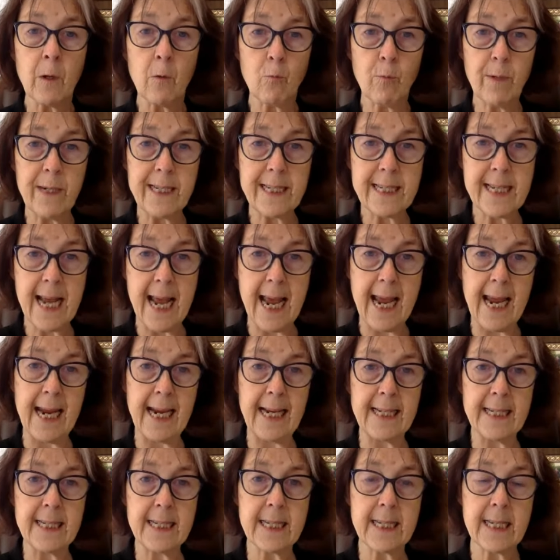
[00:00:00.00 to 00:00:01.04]

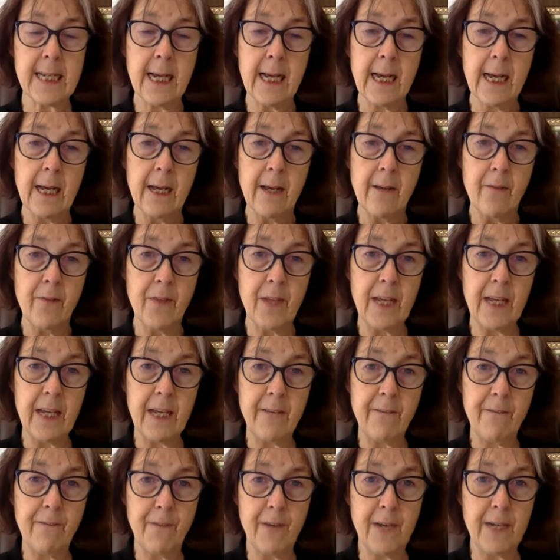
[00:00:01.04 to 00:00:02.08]
retains
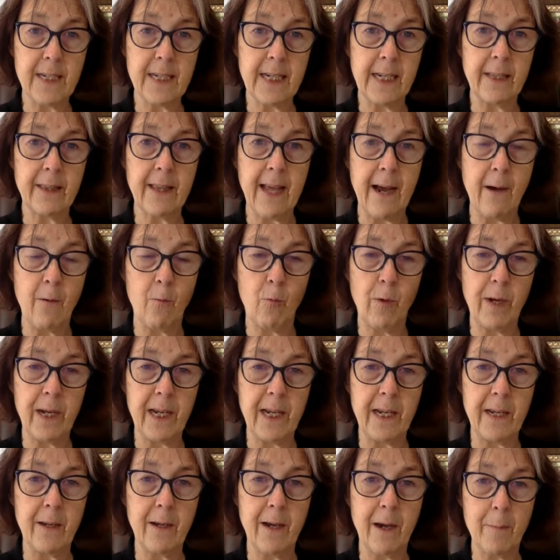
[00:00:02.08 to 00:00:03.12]
the funding that
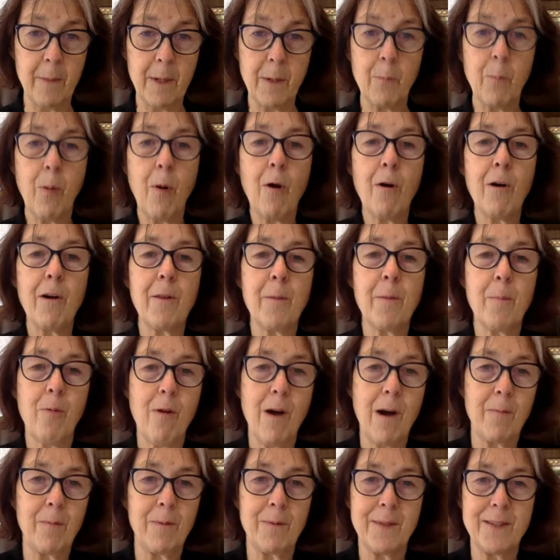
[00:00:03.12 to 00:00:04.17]
we I mean part of the
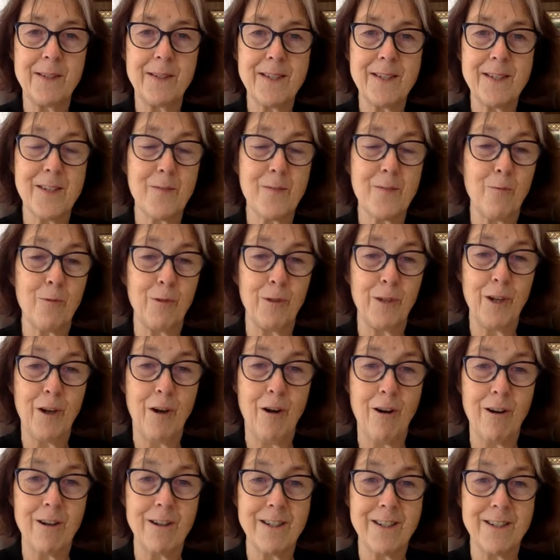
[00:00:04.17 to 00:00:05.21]
problem this is really
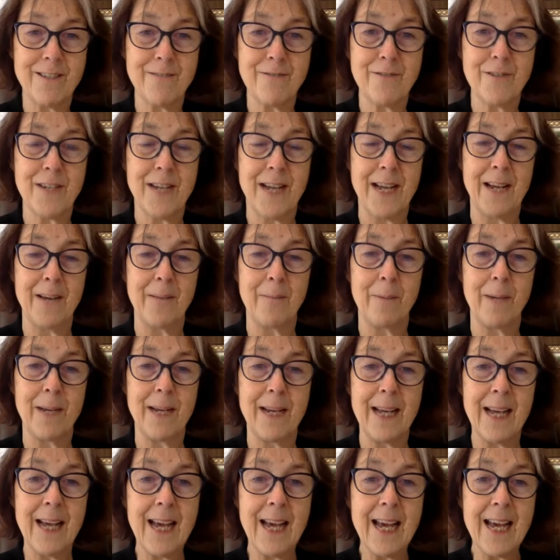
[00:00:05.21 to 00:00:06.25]
hard to understand but
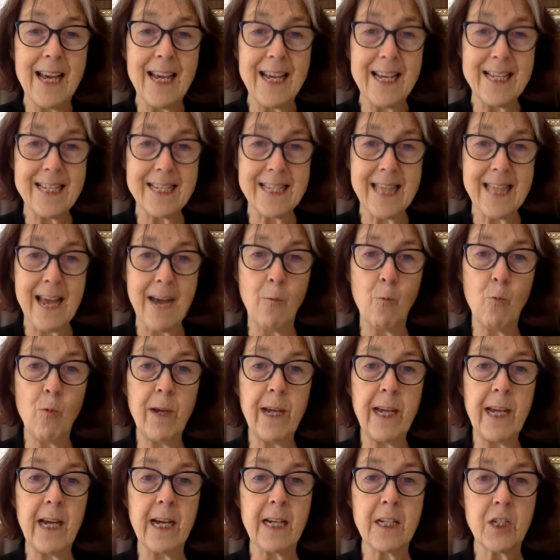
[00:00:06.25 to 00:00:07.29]
is that
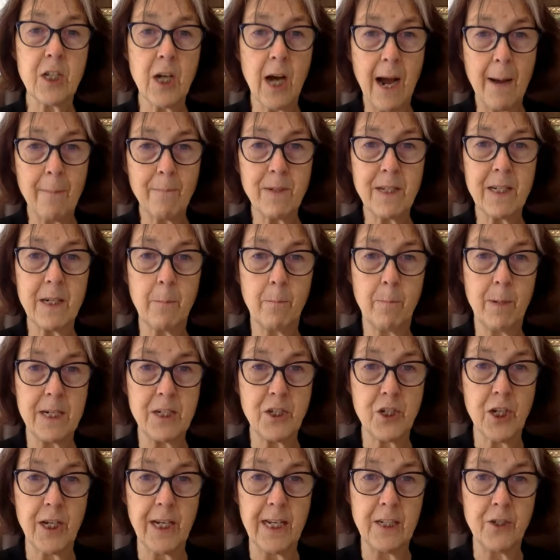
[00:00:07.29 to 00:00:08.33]
we adopted a
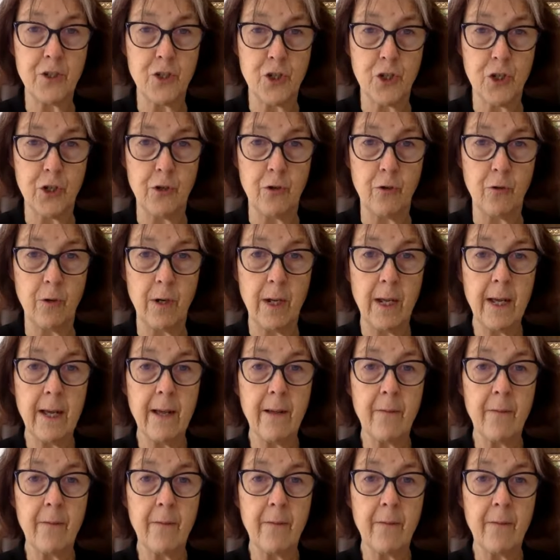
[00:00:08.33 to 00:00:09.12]
budget in June